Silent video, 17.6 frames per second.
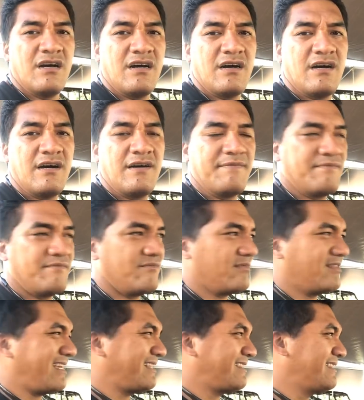um,
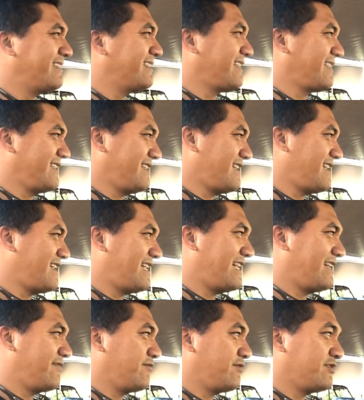
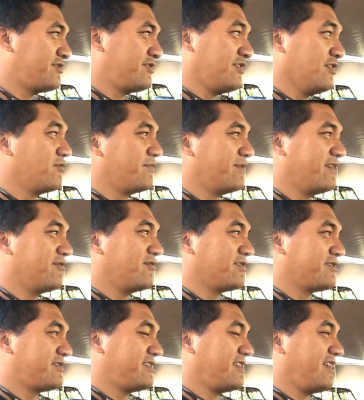1999, we still been
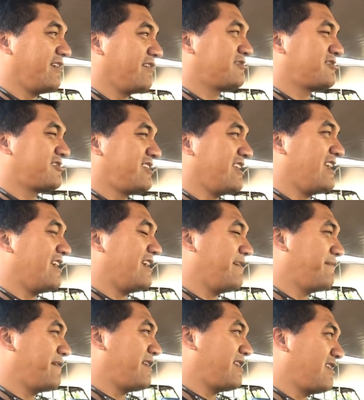able seeing
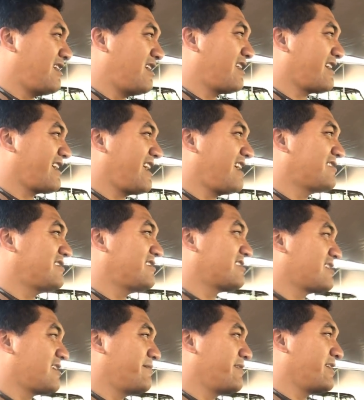steam and a lot of
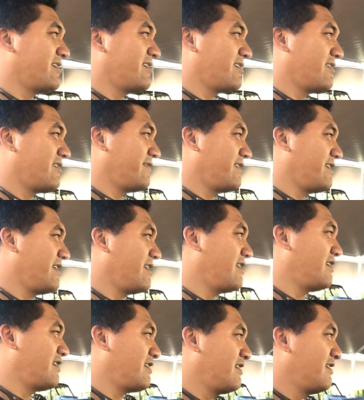gases coming out of
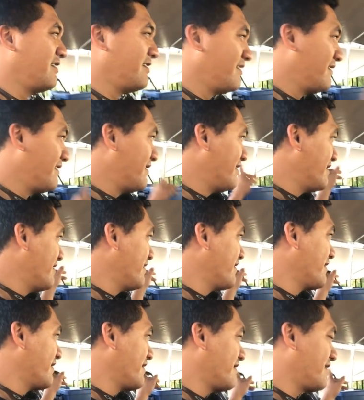the uh,
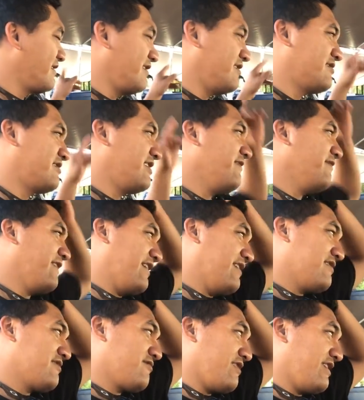the steam
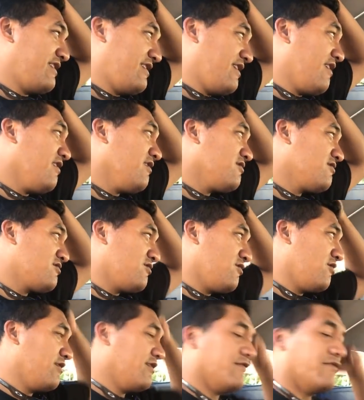vents right there.
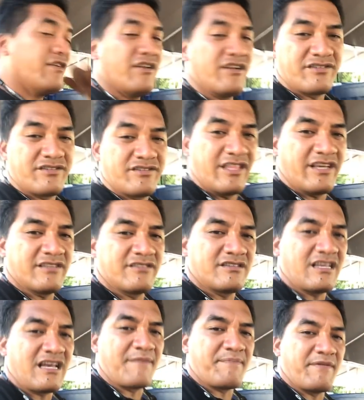So yeah. we're gonna see
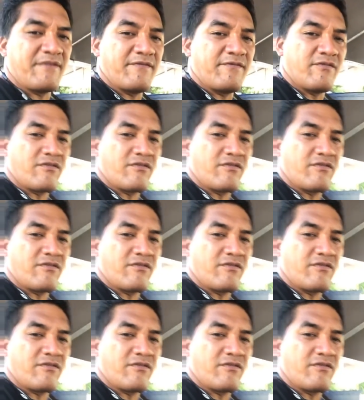this happen